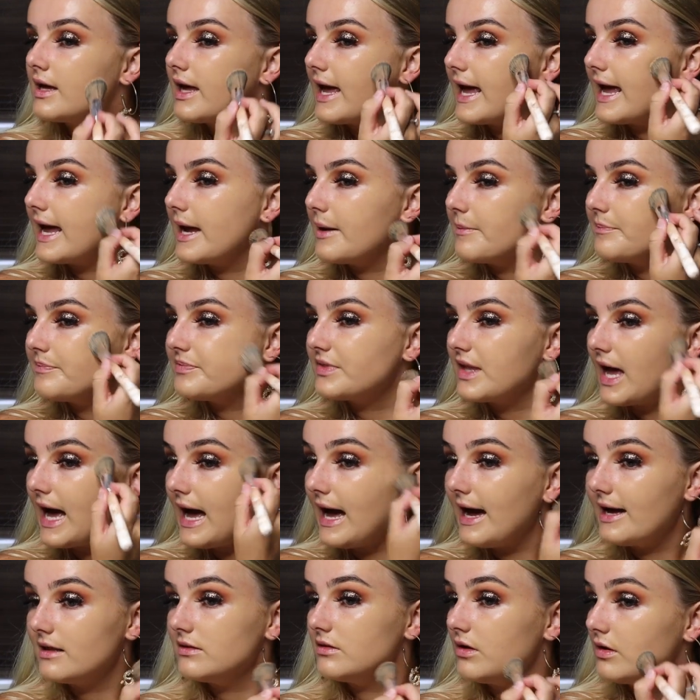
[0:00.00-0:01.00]

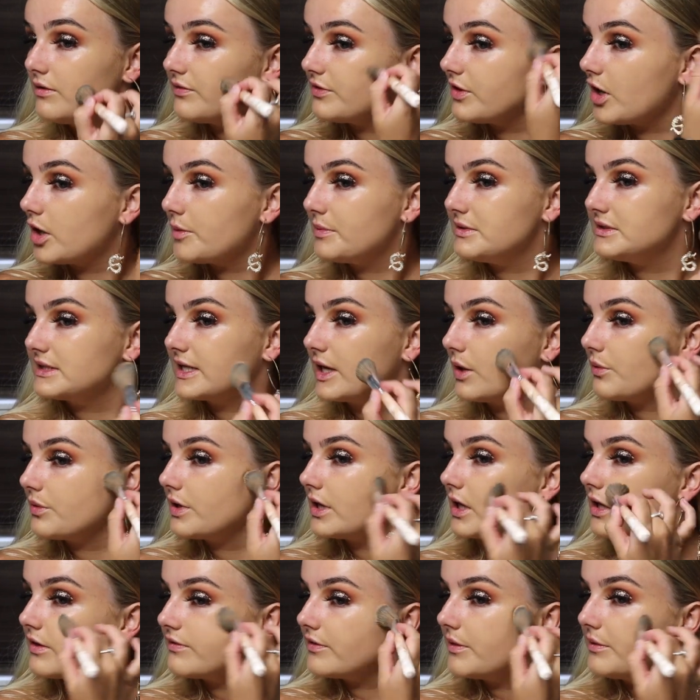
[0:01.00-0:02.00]
I love the Urban Decay All
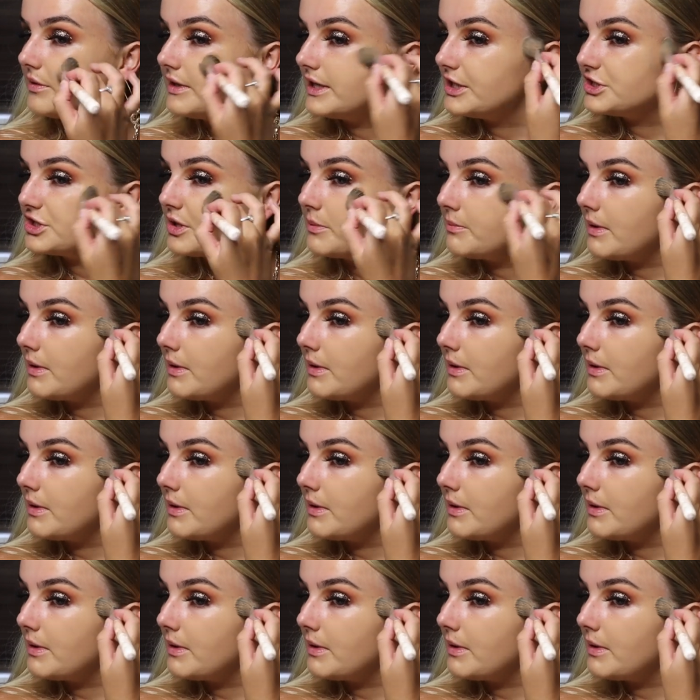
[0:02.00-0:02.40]
Nighter foundation,